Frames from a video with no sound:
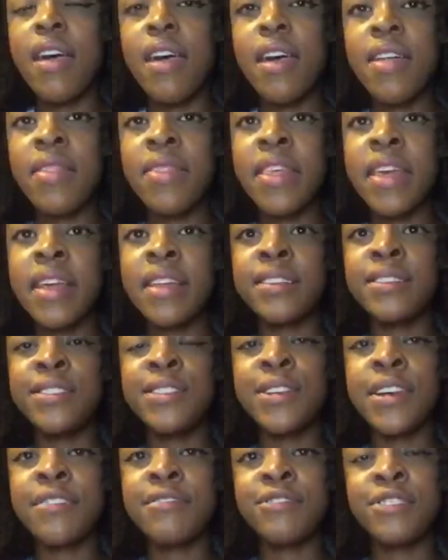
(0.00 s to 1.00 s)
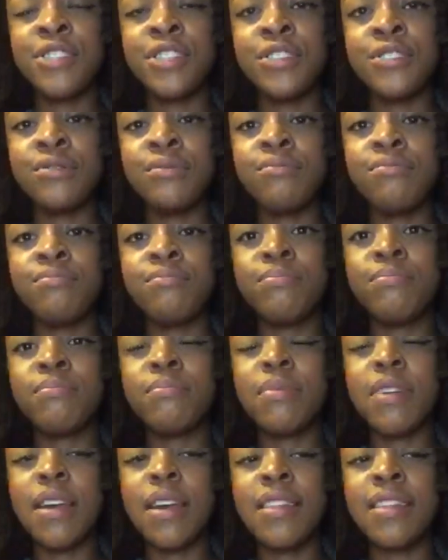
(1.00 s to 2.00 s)
And then
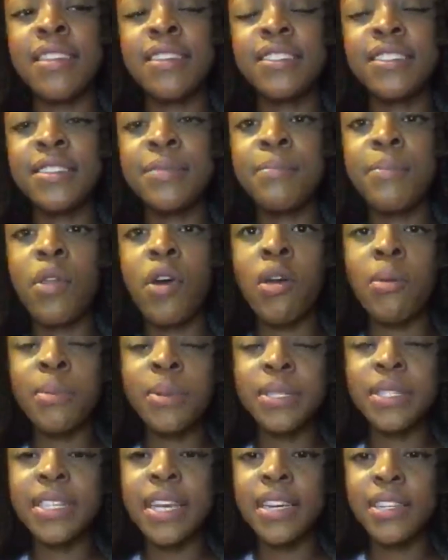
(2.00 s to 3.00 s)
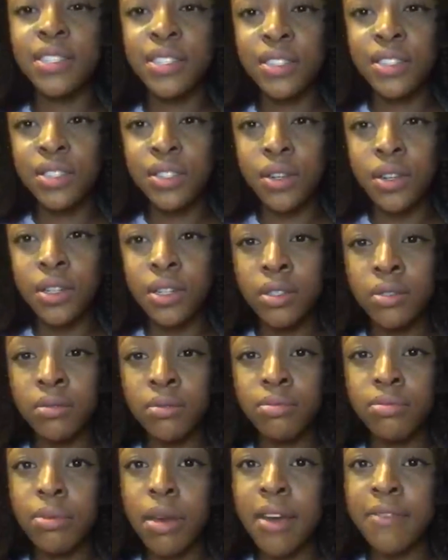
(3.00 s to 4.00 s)
there's an employment section, so you
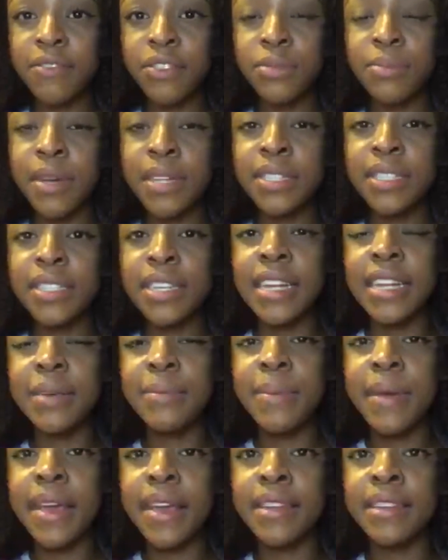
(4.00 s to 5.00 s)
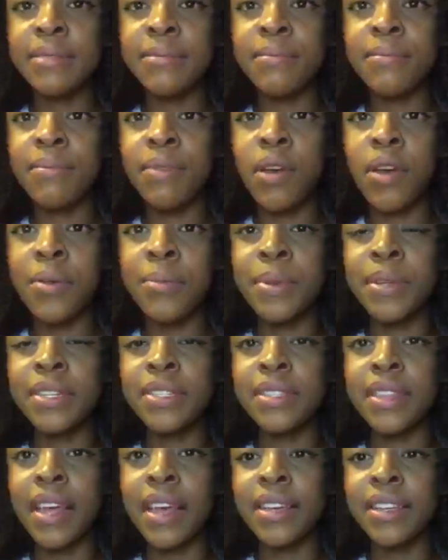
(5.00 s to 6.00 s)
have to mention any paid
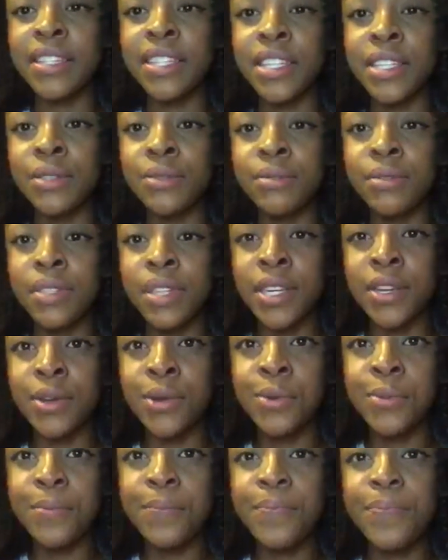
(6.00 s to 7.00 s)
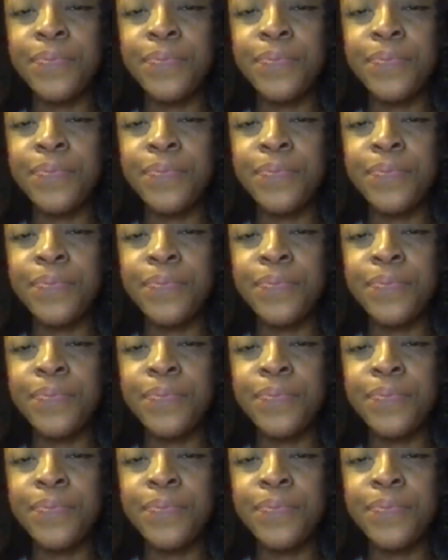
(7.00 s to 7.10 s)
employment that you do.